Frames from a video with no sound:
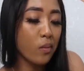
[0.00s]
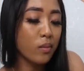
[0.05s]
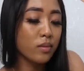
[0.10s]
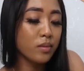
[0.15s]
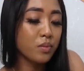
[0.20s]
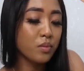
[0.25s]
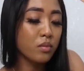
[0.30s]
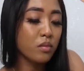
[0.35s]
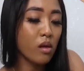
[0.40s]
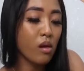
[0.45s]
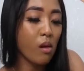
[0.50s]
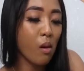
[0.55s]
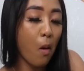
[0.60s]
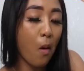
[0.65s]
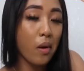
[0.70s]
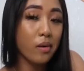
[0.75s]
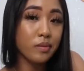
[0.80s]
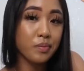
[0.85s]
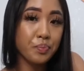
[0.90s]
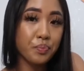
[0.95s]

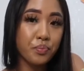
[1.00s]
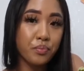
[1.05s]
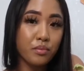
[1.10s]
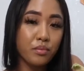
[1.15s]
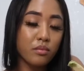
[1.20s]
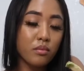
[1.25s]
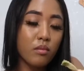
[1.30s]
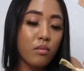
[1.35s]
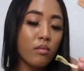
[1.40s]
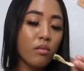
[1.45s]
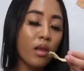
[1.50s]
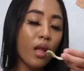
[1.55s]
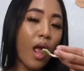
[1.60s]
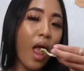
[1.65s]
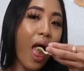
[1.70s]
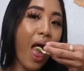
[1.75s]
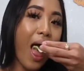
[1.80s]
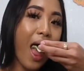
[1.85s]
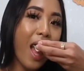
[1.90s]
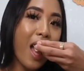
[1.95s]

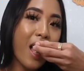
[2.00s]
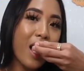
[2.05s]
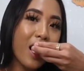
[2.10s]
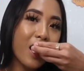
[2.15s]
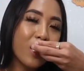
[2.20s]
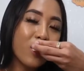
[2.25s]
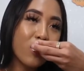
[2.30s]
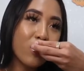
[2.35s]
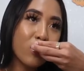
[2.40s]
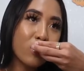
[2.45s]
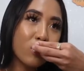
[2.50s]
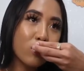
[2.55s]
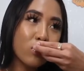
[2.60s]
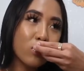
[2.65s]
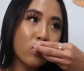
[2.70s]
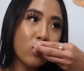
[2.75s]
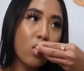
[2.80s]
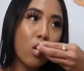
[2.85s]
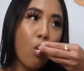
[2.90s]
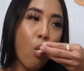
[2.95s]

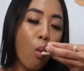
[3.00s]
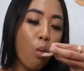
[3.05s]
Nobody speaks.